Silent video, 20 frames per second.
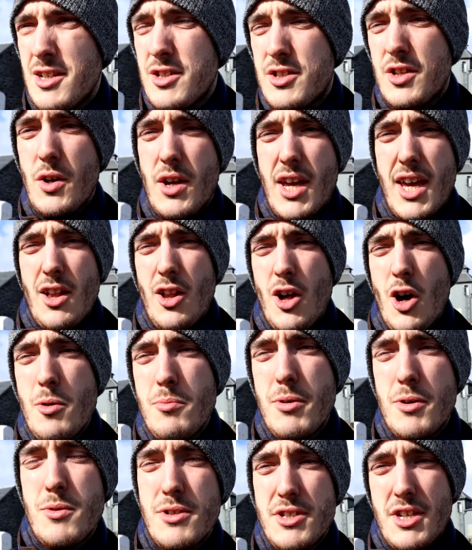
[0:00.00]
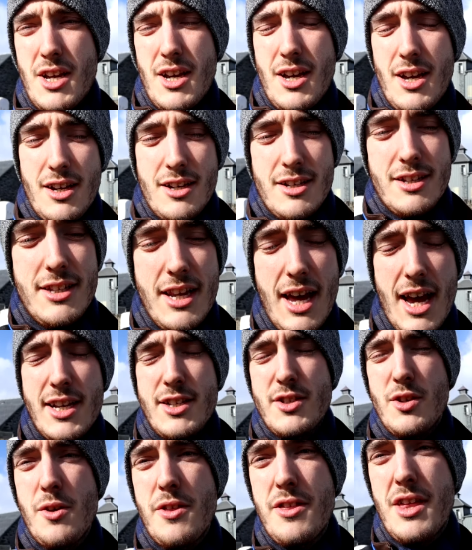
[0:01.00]
So Kilchoman was a
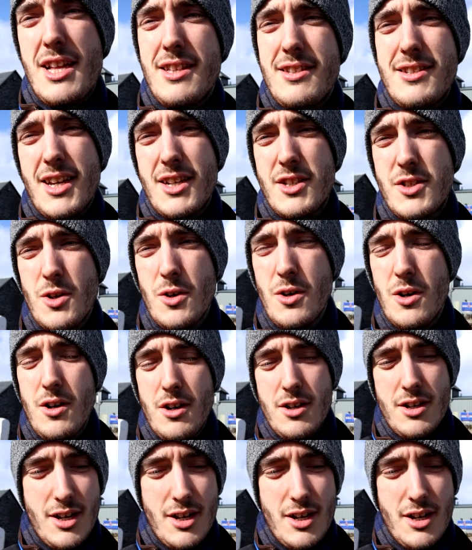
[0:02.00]
nice authentic tour,